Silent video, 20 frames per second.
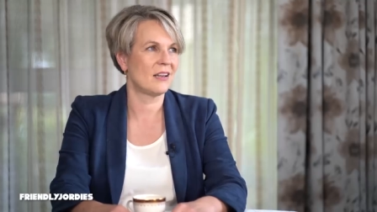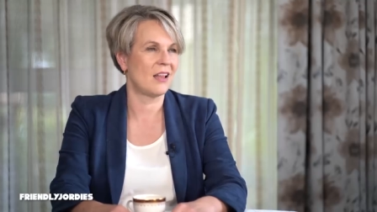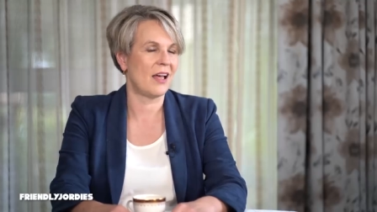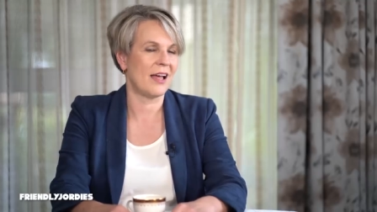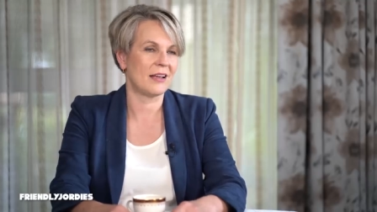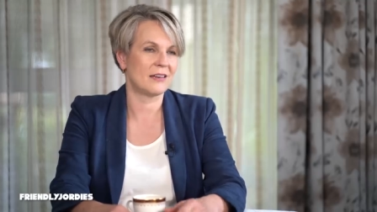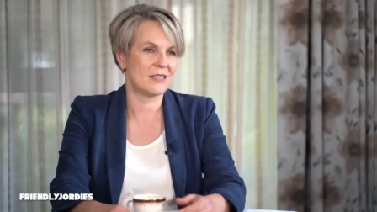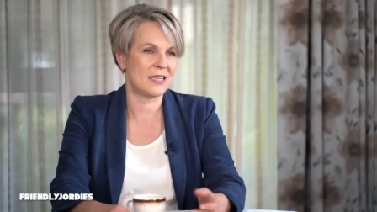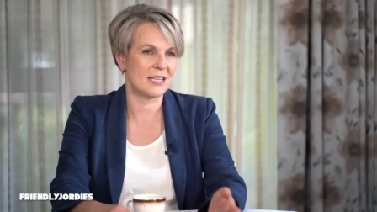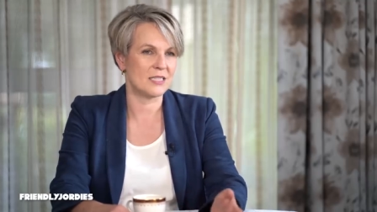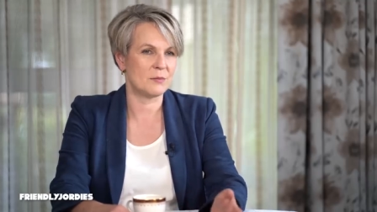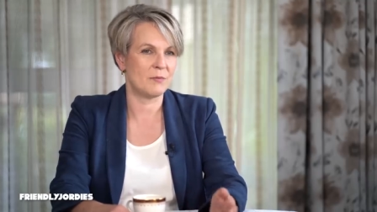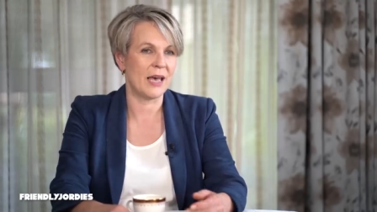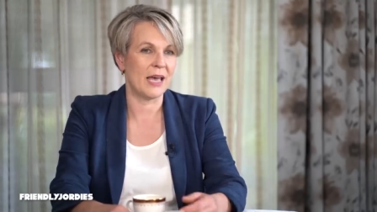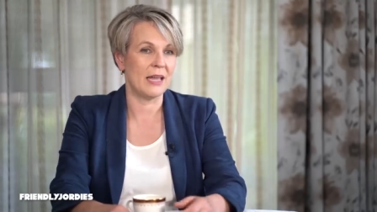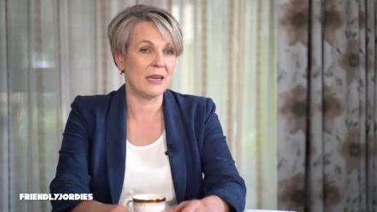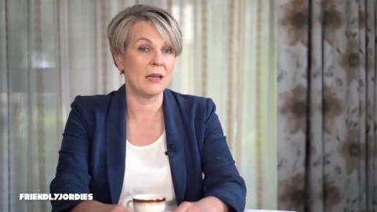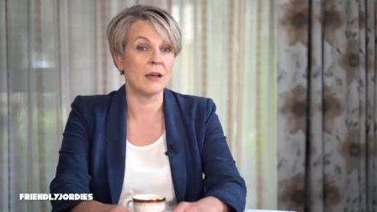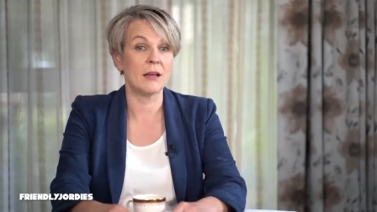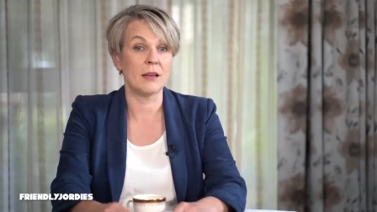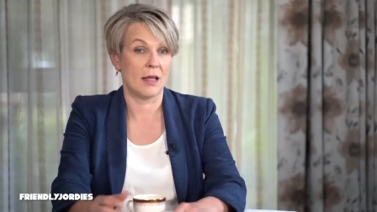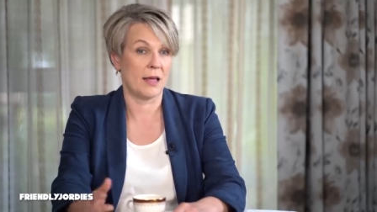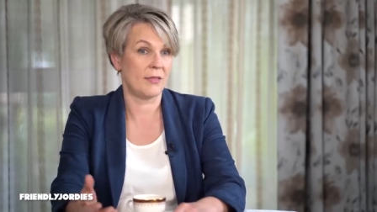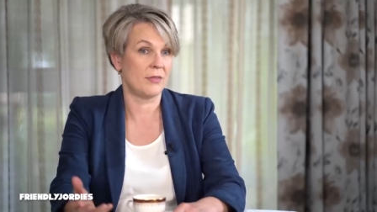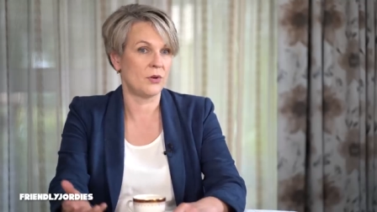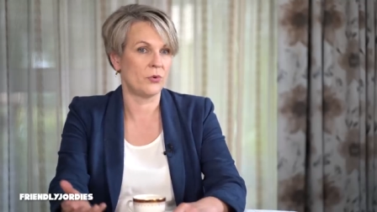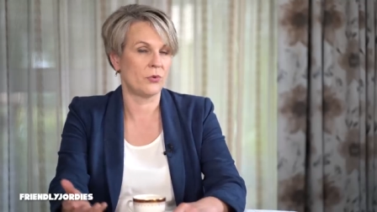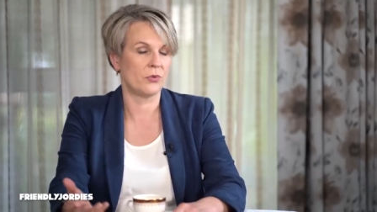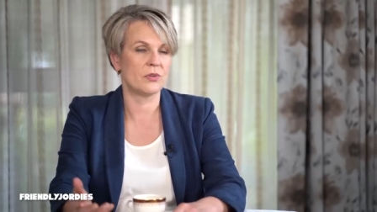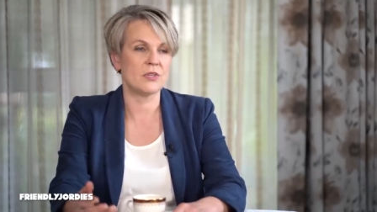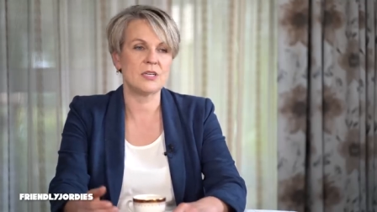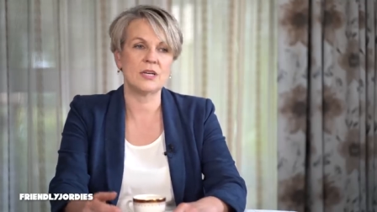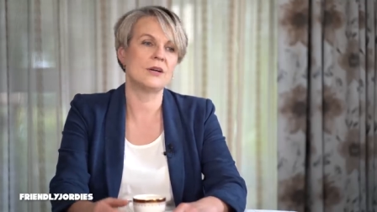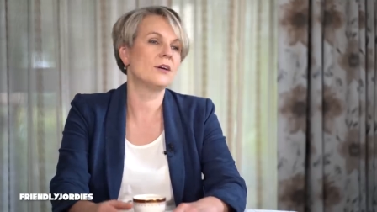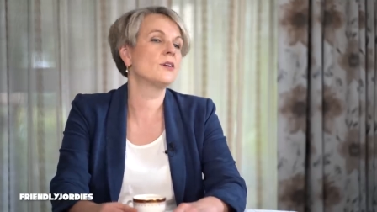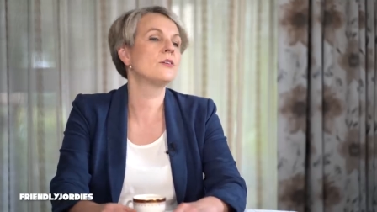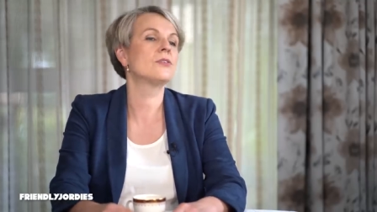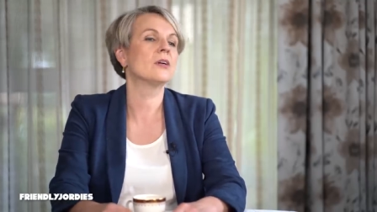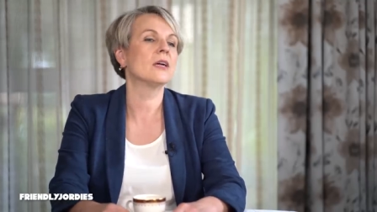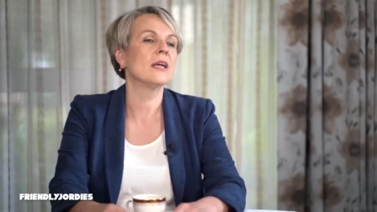like Tasmania, like the Northern
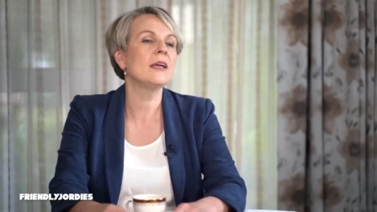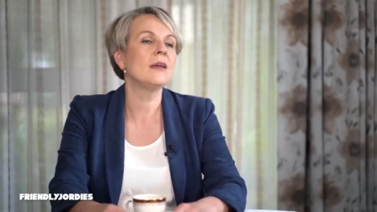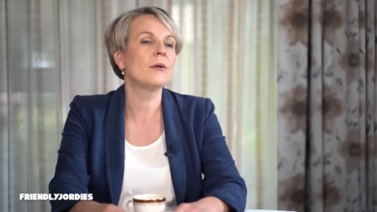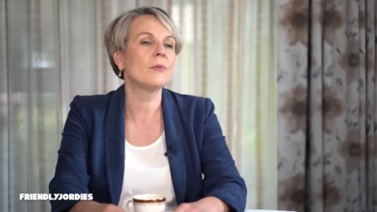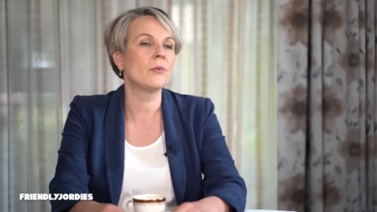Territory,